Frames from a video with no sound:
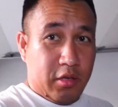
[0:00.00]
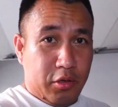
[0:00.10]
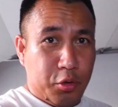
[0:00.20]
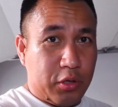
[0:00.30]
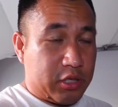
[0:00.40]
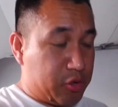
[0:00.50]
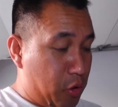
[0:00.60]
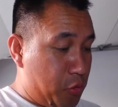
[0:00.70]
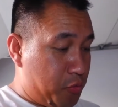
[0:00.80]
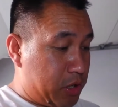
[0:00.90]
you do this at your
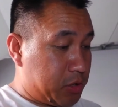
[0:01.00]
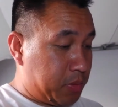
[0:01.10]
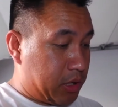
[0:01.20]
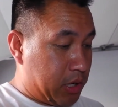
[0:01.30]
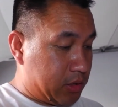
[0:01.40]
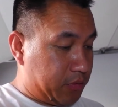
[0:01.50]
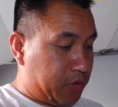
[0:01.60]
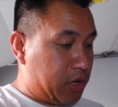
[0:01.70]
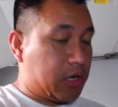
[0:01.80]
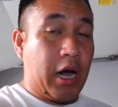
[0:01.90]
own risk, because if
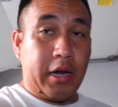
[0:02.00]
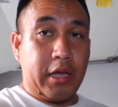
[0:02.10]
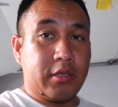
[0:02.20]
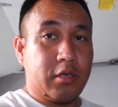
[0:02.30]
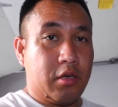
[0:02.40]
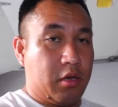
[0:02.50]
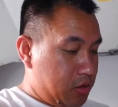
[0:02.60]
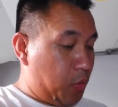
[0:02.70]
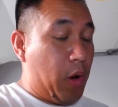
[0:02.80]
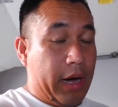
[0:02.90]
you're going to cut it,
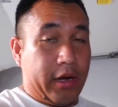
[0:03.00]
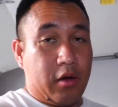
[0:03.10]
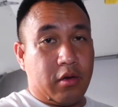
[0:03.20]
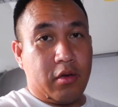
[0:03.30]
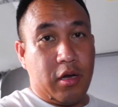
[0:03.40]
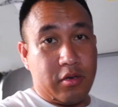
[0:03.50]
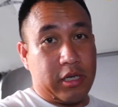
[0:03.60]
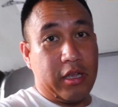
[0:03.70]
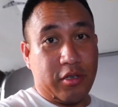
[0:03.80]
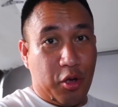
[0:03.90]
the wire,
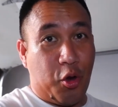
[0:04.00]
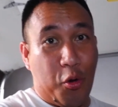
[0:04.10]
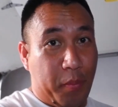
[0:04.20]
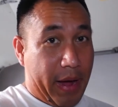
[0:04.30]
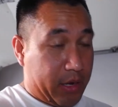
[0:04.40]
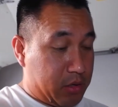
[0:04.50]
understand there's no going back.